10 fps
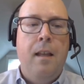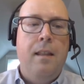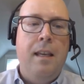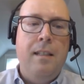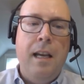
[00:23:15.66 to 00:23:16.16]

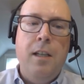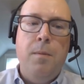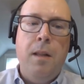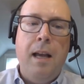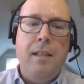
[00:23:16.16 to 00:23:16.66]
The
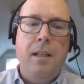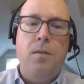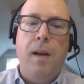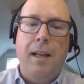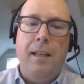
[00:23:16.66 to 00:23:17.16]
intangible assets
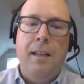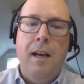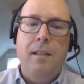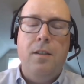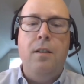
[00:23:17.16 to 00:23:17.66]

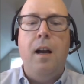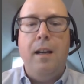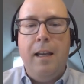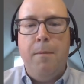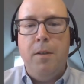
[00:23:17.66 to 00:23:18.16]
recognized are
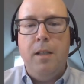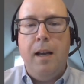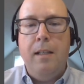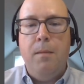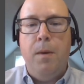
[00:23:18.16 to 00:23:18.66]
not
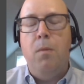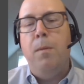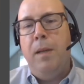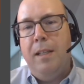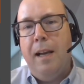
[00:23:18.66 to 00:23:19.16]
amortized but
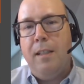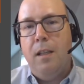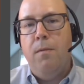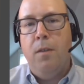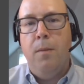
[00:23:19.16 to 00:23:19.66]
would be
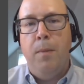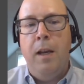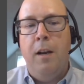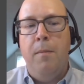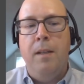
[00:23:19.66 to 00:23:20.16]
tested for
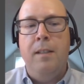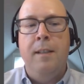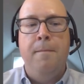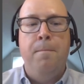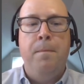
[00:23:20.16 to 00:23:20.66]
impairment.
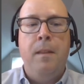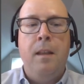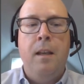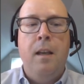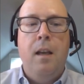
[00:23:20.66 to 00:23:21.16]

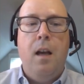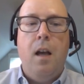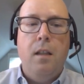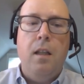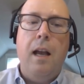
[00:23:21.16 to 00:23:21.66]

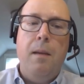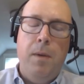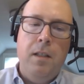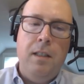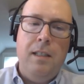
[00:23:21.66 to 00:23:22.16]
On the
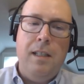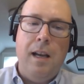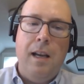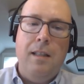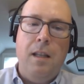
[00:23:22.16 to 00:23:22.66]
liability
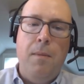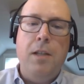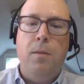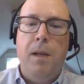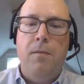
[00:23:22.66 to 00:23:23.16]
side, the
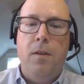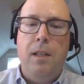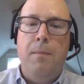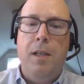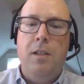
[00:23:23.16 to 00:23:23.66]
measurement for
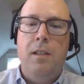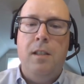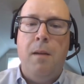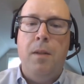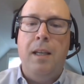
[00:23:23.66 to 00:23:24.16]
the emissions
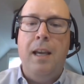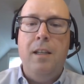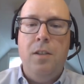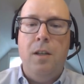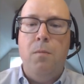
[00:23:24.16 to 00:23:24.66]

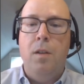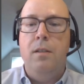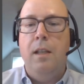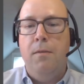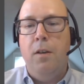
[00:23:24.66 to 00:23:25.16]
obligation will
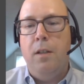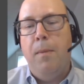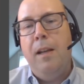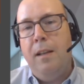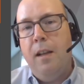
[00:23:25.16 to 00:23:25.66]
differ
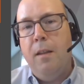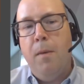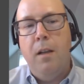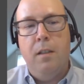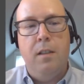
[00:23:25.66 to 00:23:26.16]
depending on the
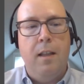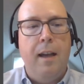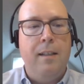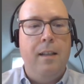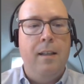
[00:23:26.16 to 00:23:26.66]
model
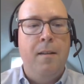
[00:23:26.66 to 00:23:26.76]
selected.